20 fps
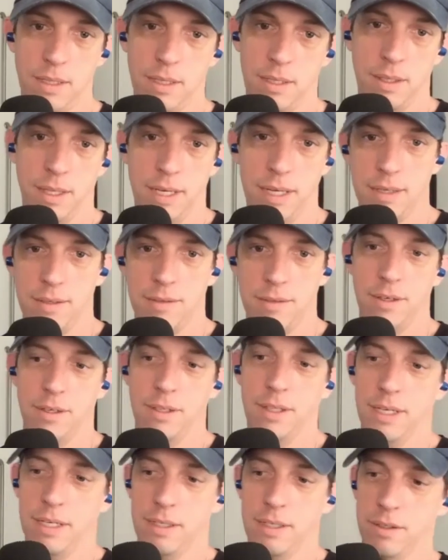They're like
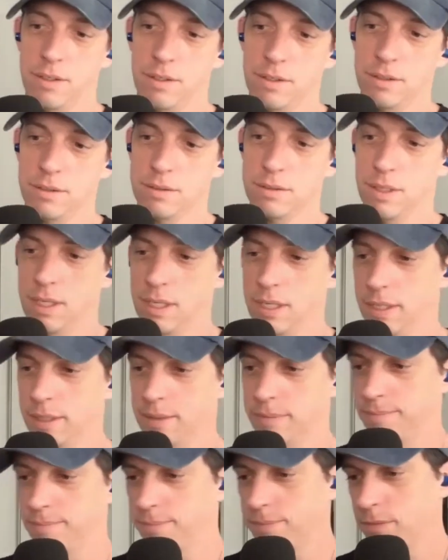little
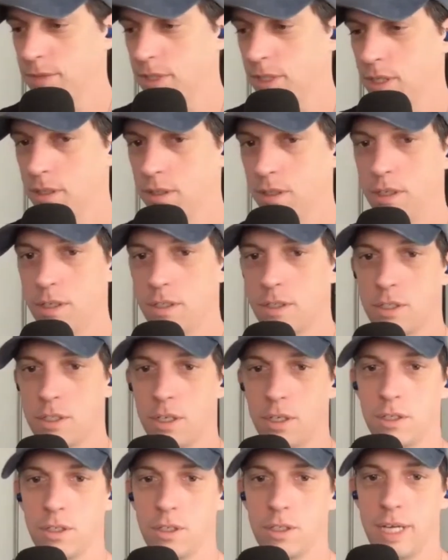alerts
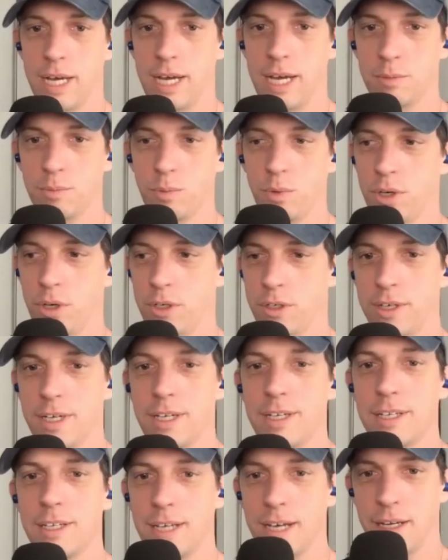on your dashboard, or
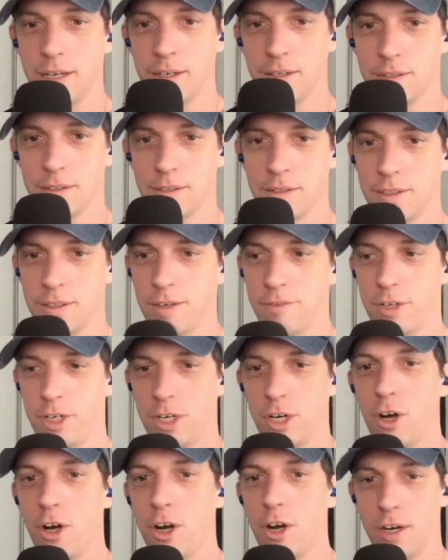indicators of your
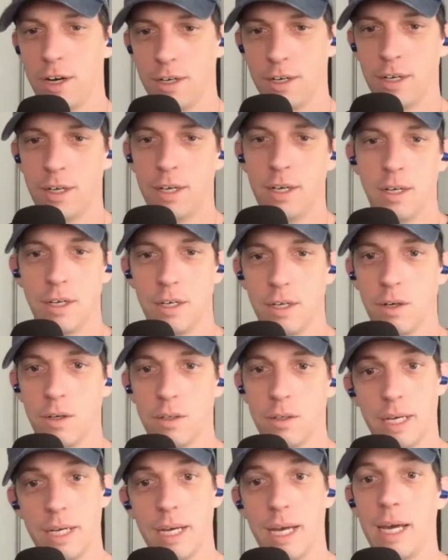car,
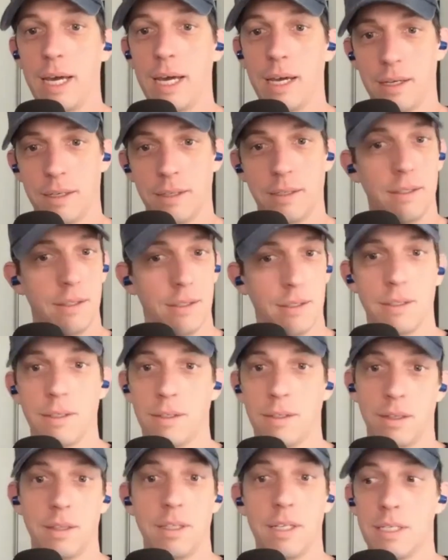going like, hey,
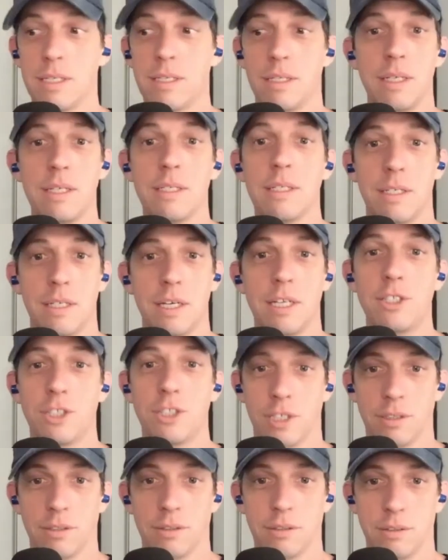this needs
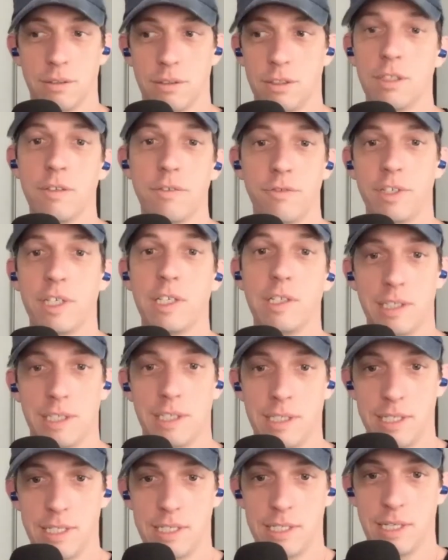attention. You're
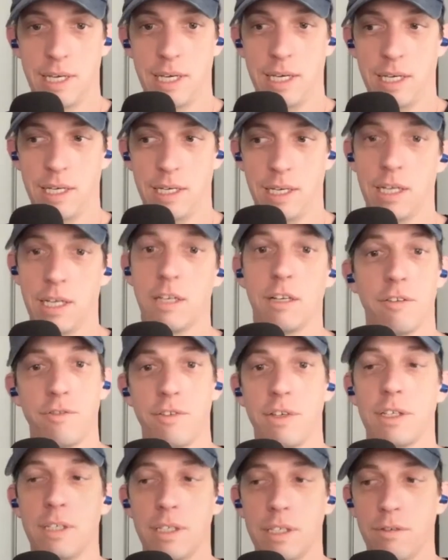feeling this thing and you're
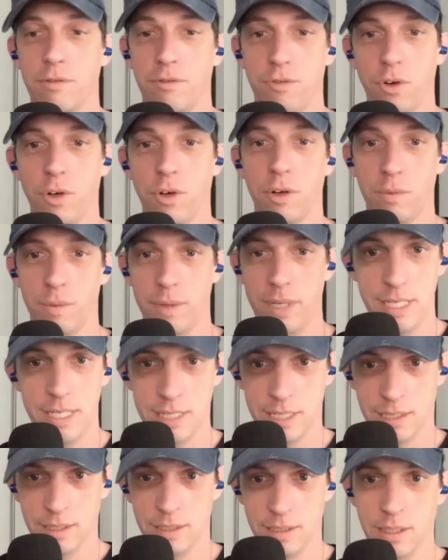feeling it for a
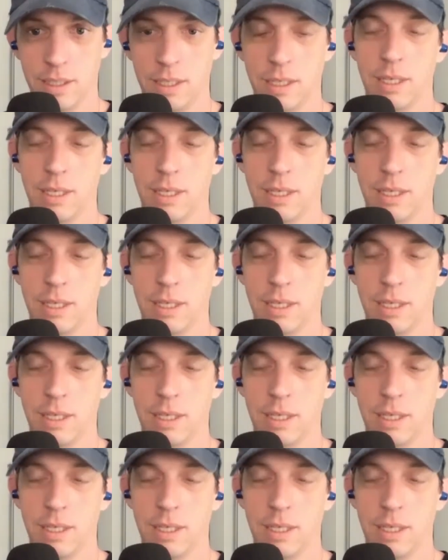reason.